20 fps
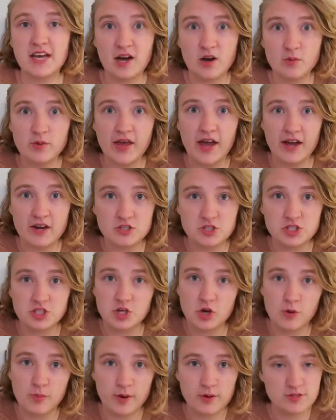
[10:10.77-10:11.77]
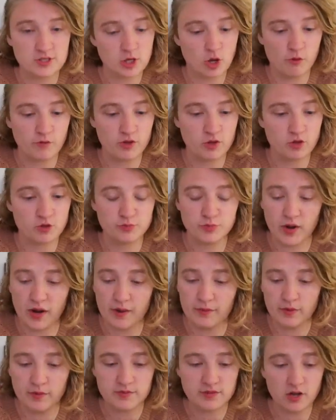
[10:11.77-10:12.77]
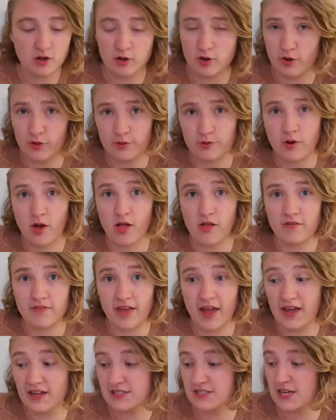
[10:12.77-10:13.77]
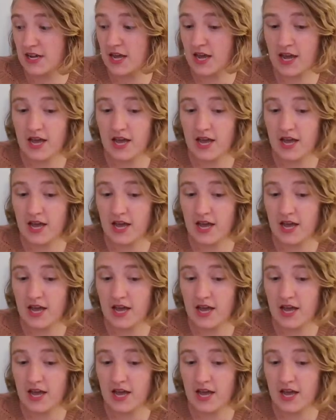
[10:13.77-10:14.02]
how we actually go about solving those problems. I'll go through all of that.